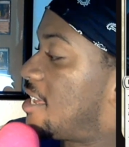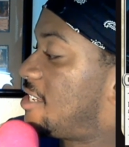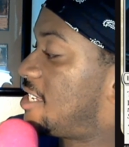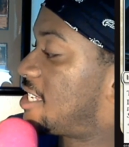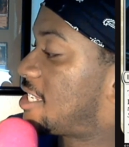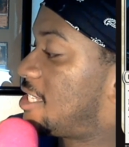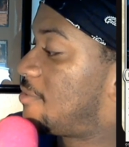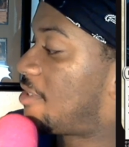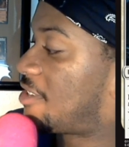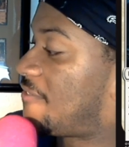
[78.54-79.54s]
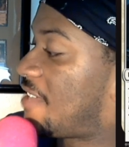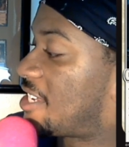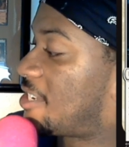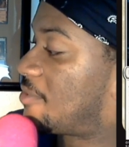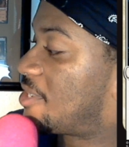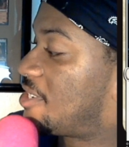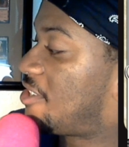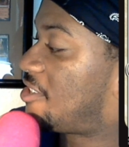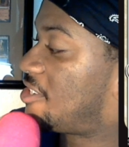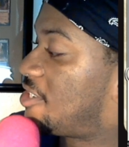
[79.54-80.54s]
colorless clue artifact token
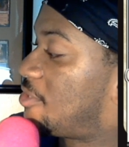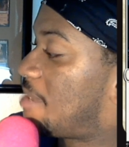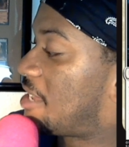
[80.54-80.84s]
onto the